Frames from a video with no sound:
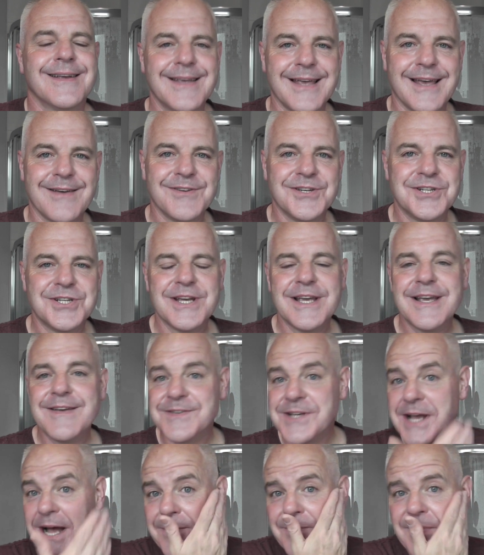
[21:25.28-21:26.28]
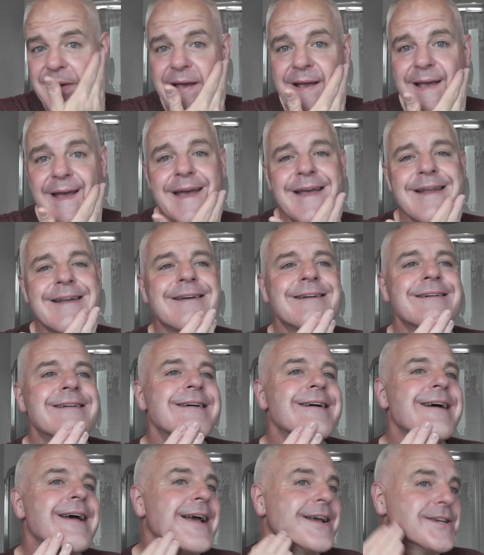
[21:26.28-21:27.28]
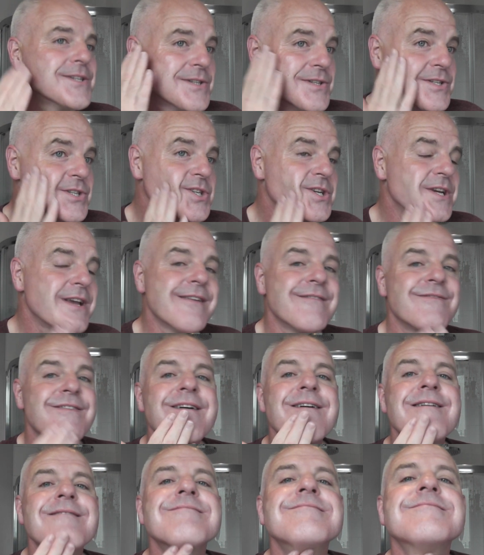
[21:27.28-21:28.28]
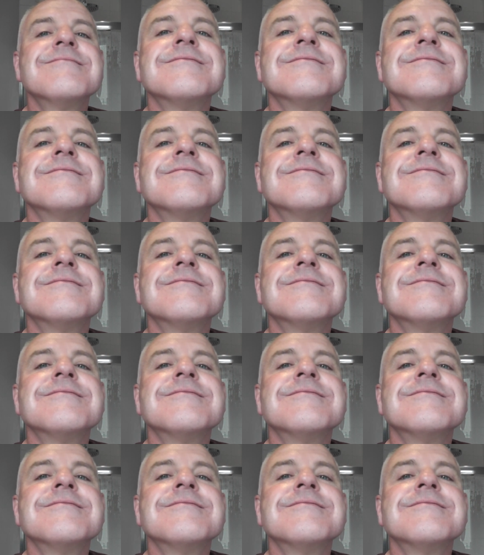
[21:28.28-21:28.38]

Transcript: Kevy Shaves, happy again. Excellent shave.